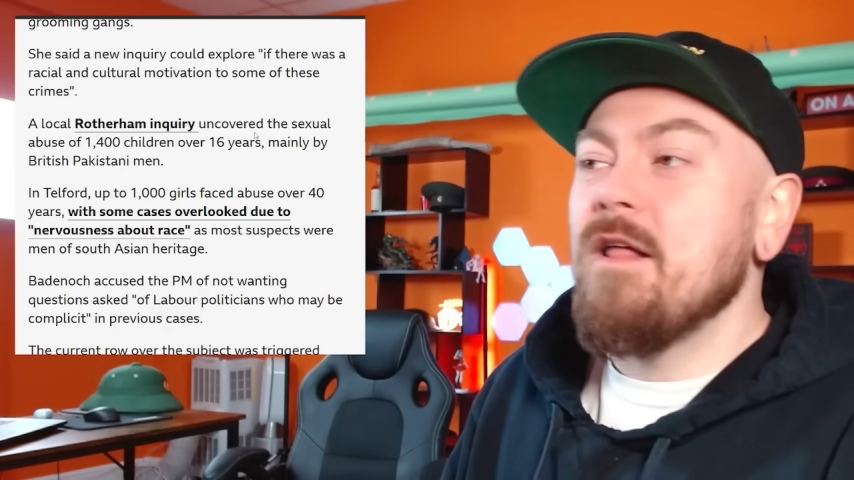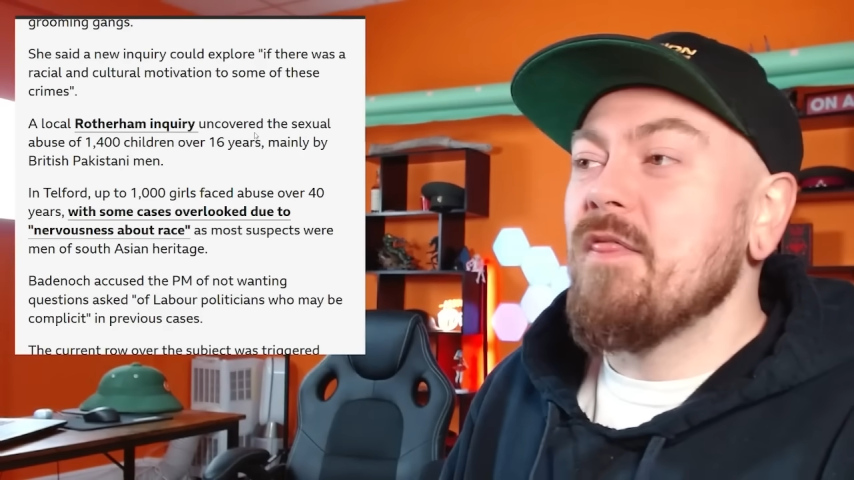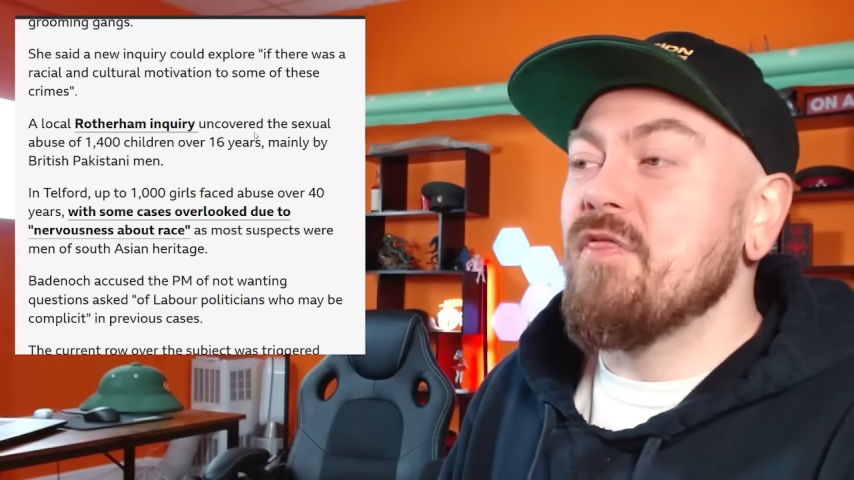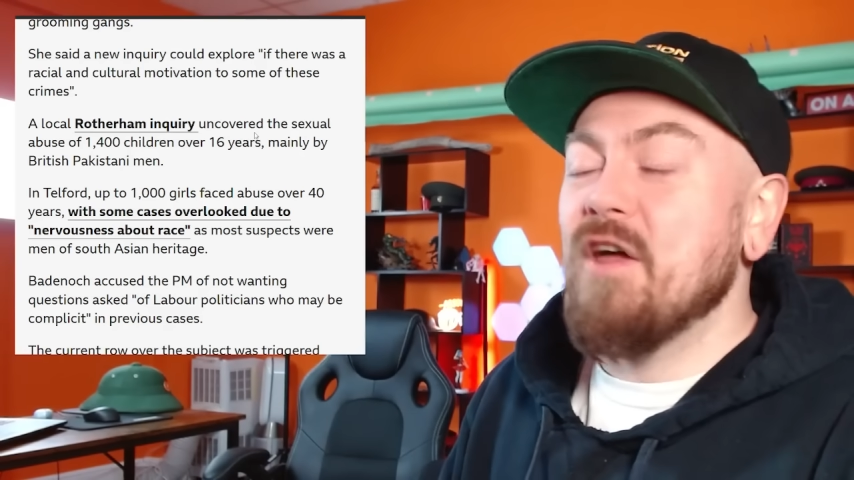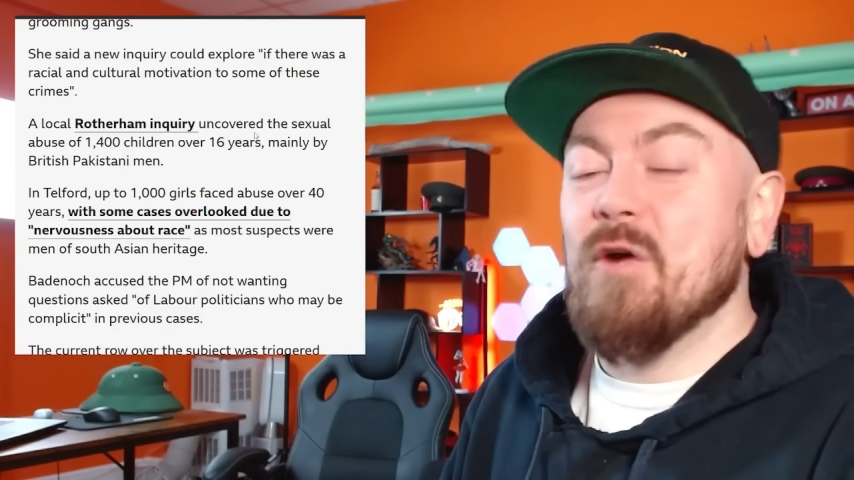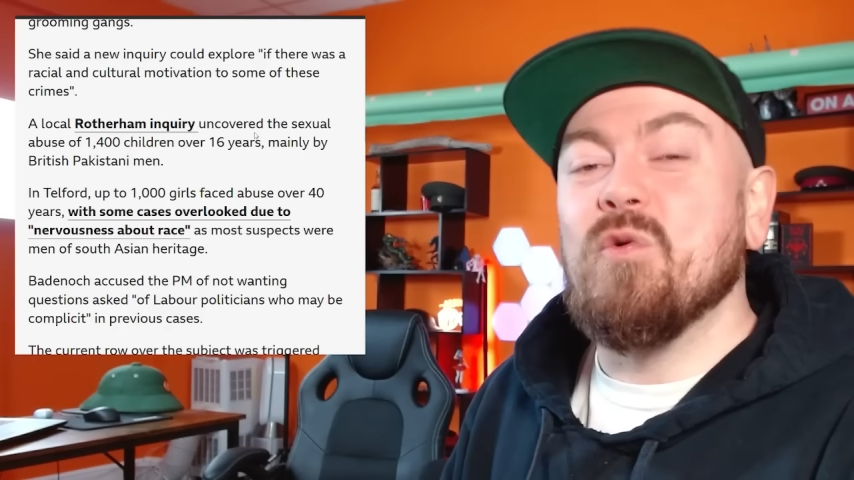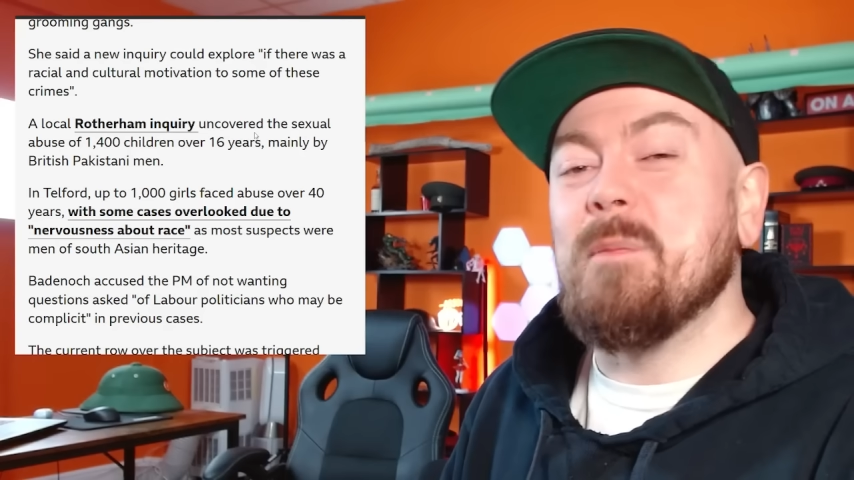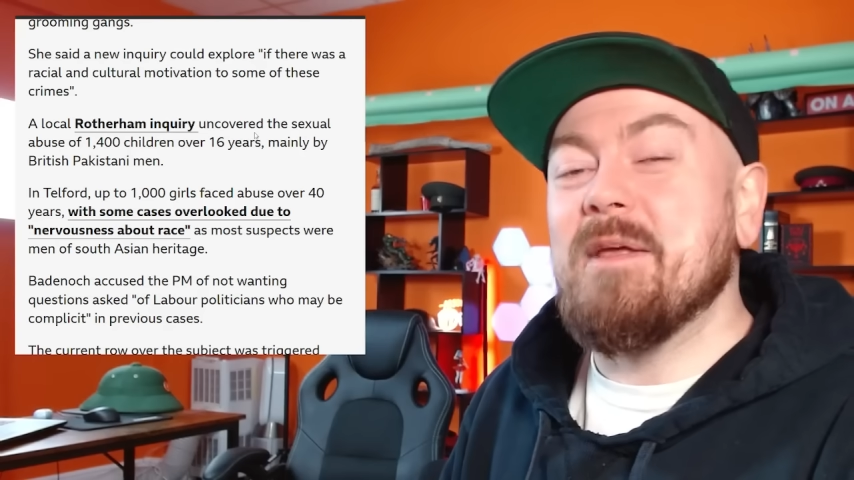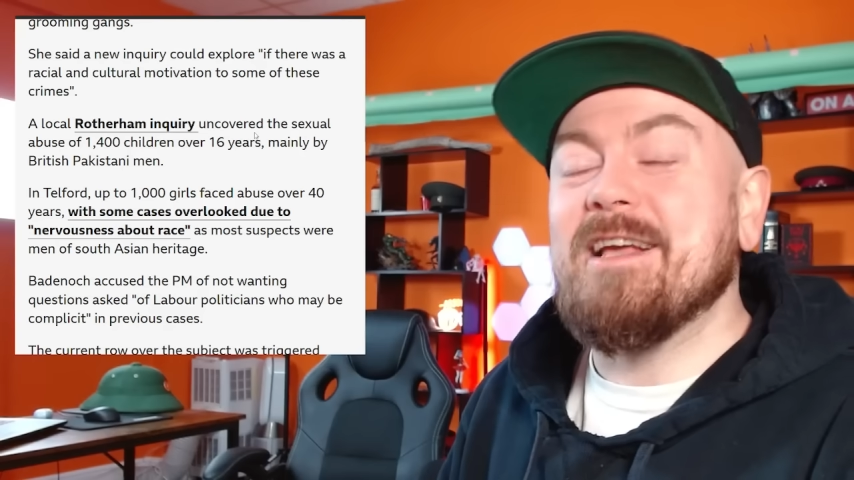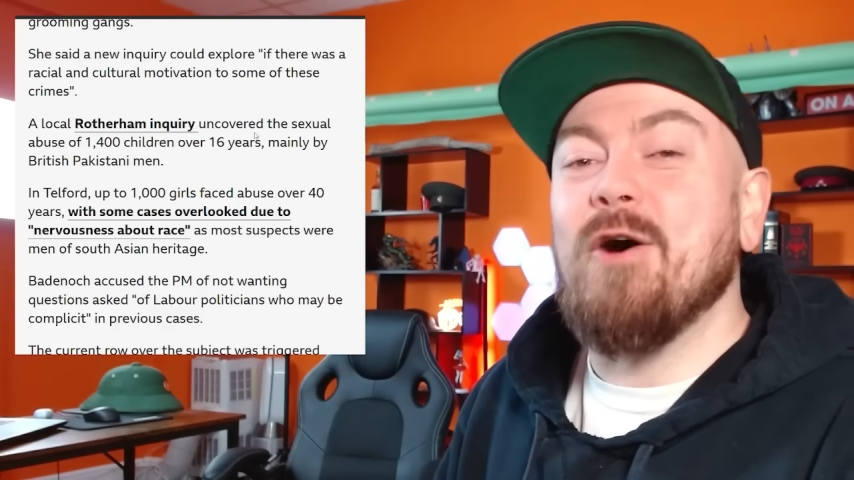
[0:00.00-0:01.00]
there would
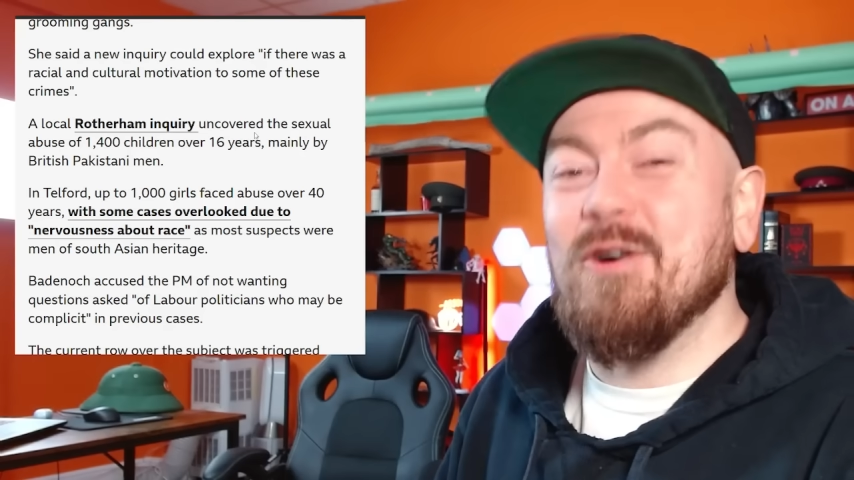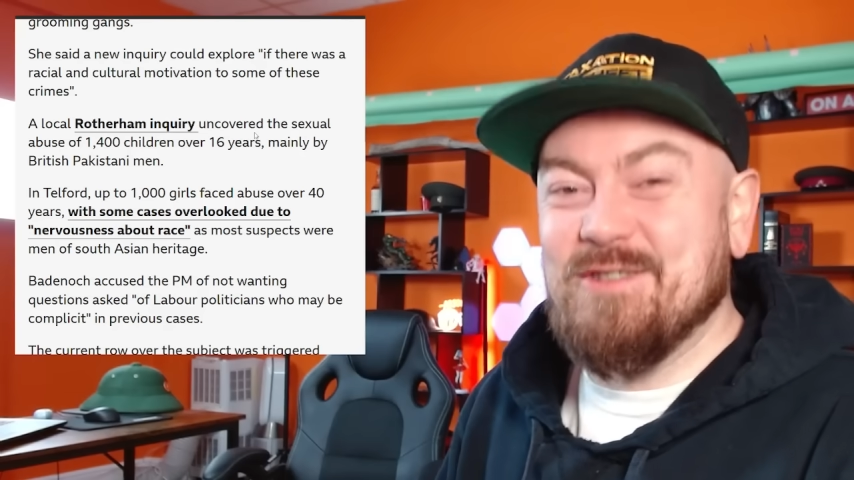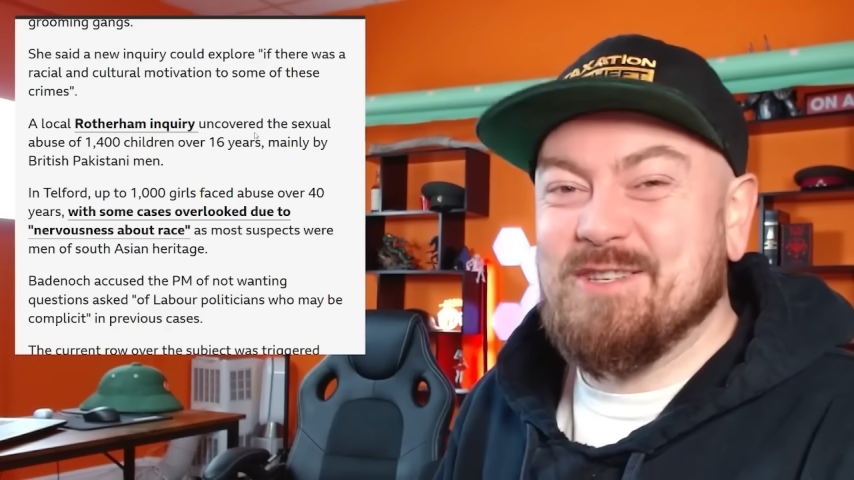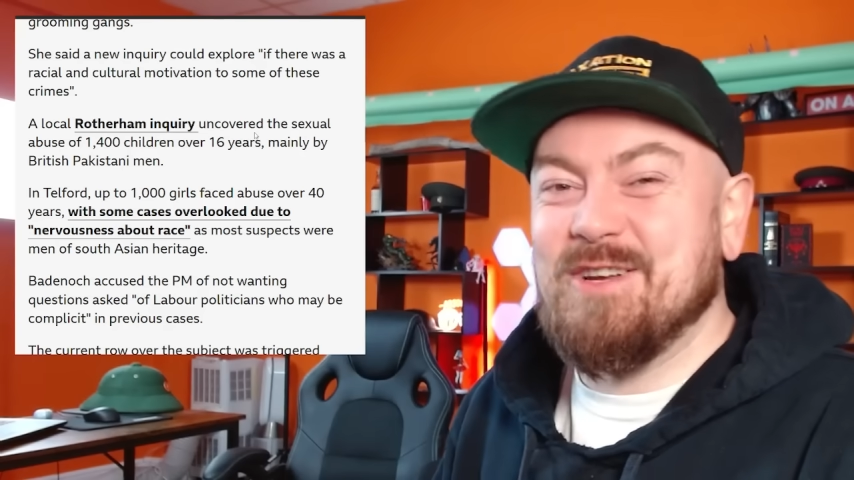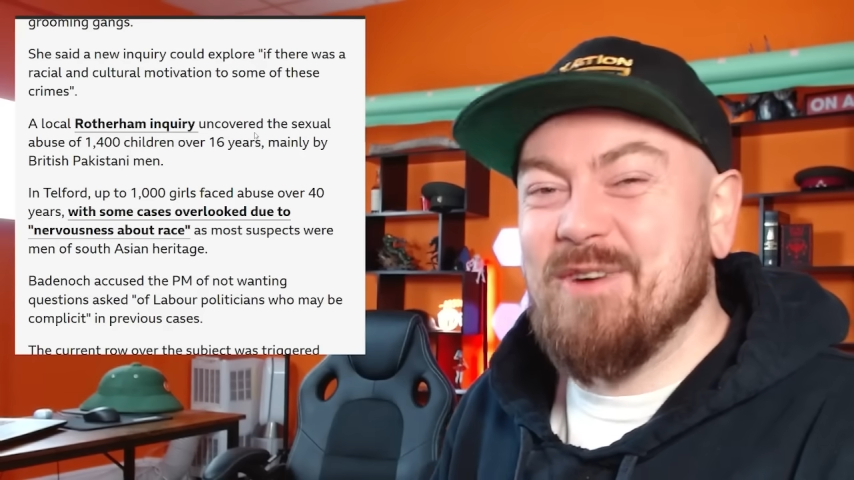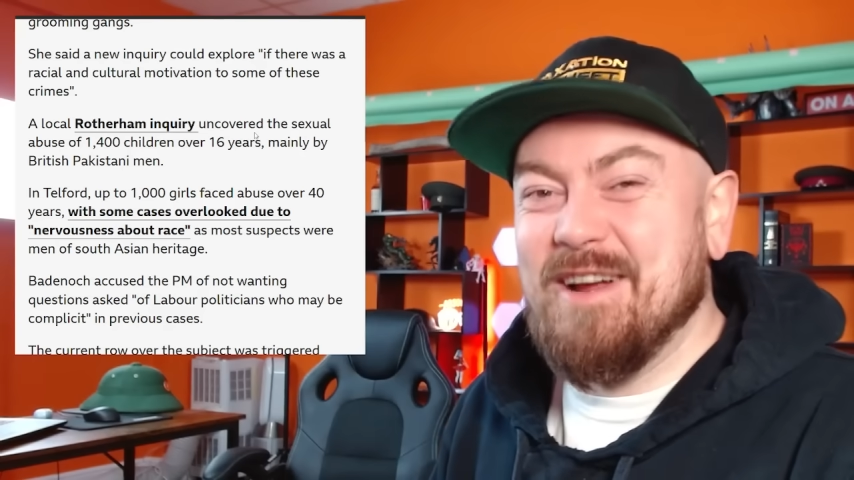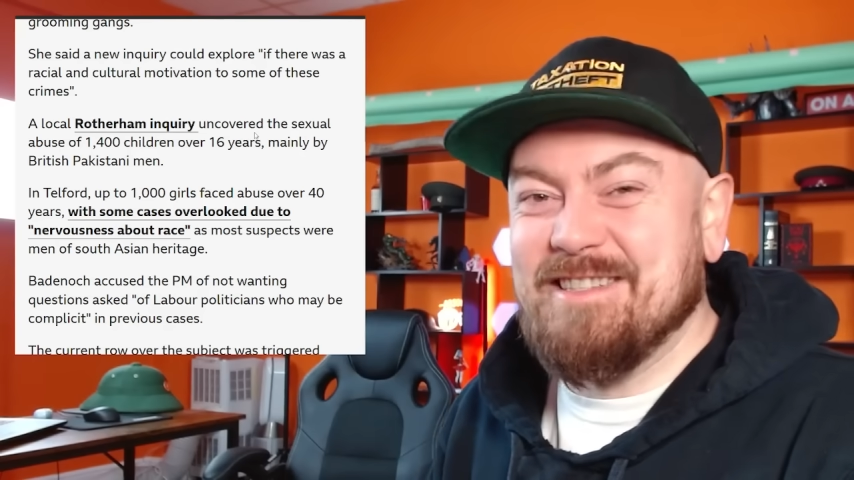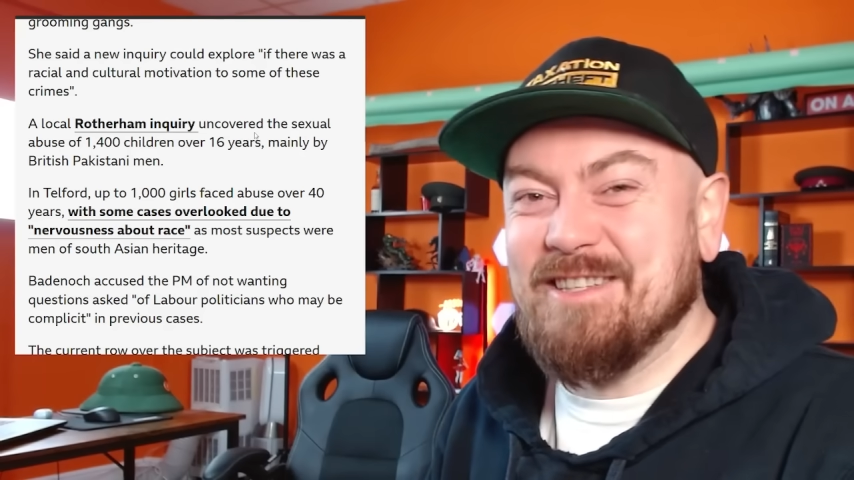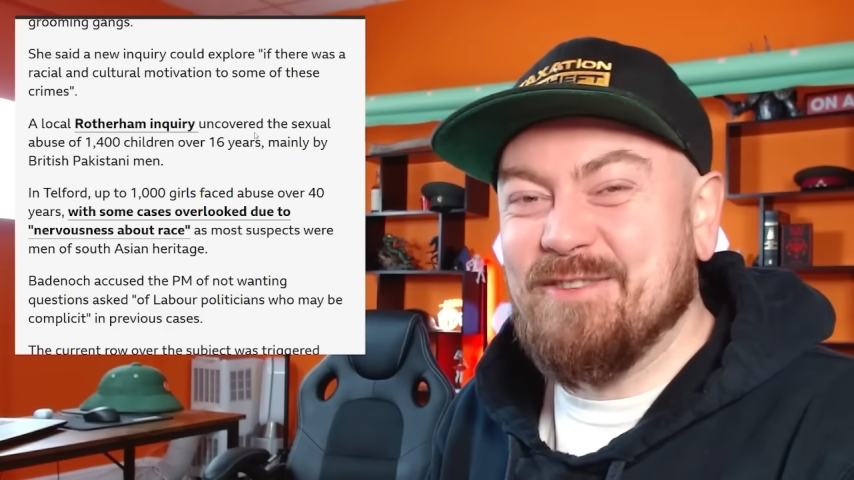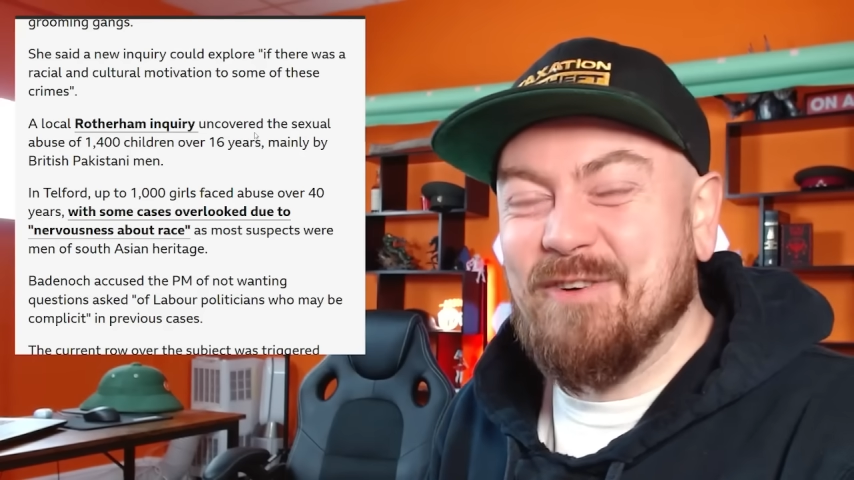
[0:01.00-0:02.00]
be
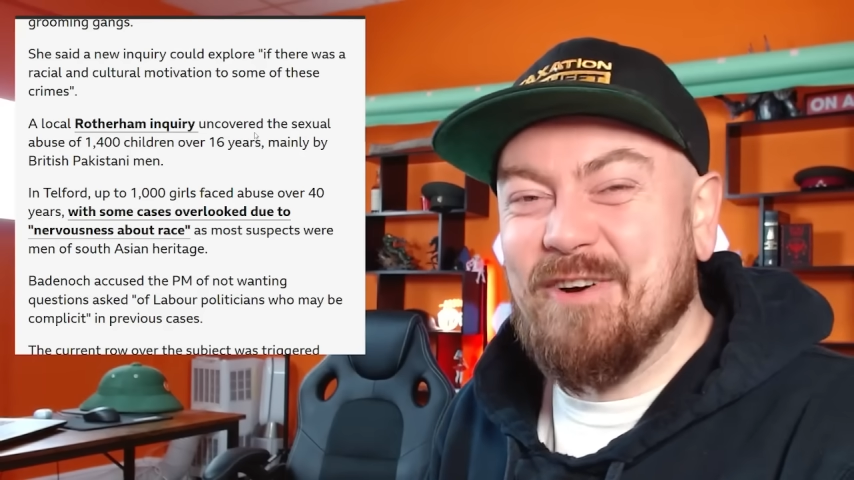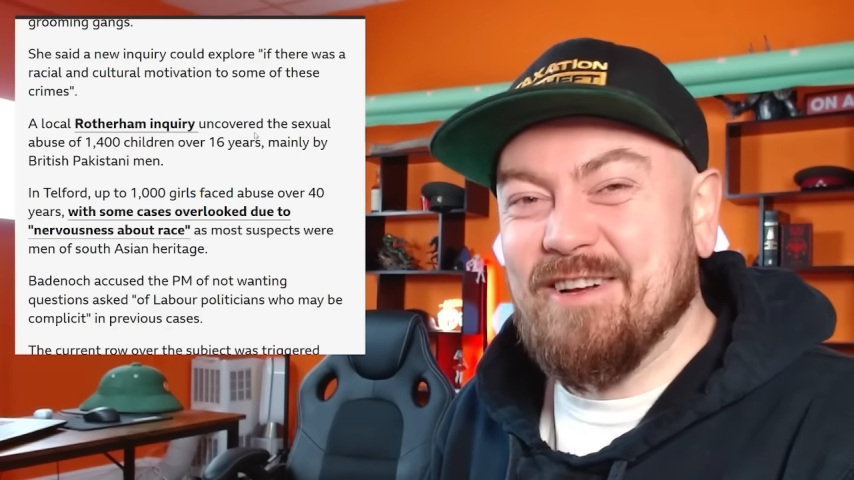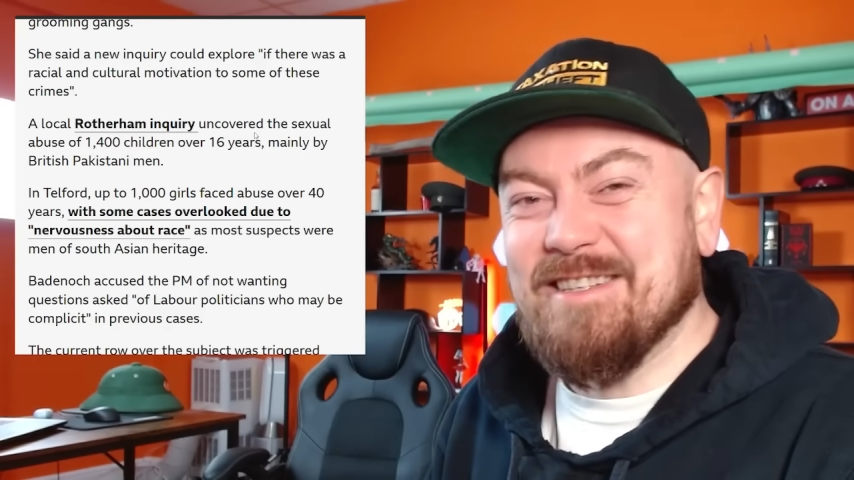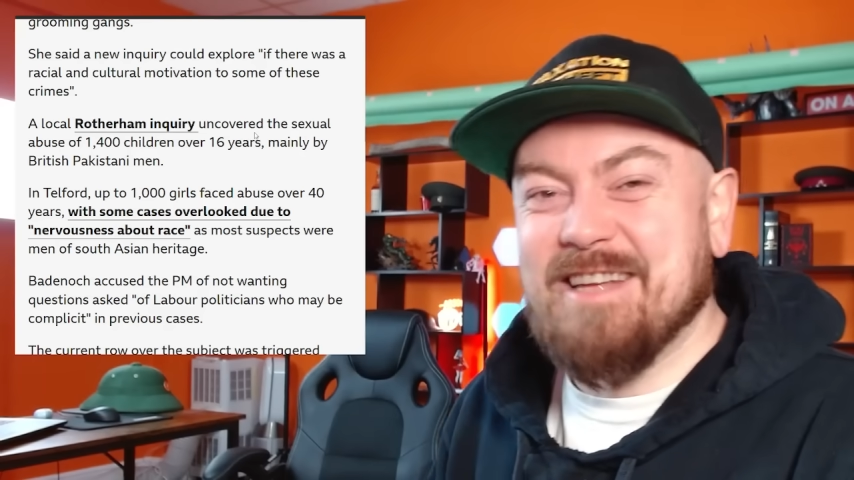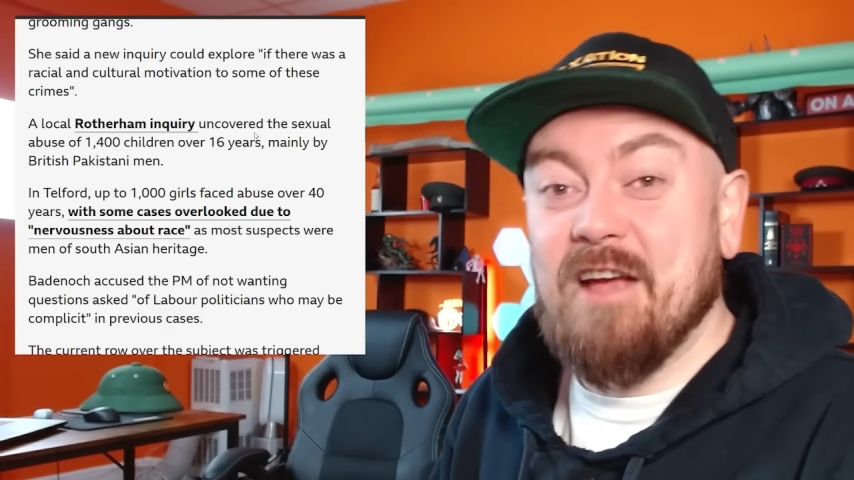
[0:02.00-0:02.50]
consequences for us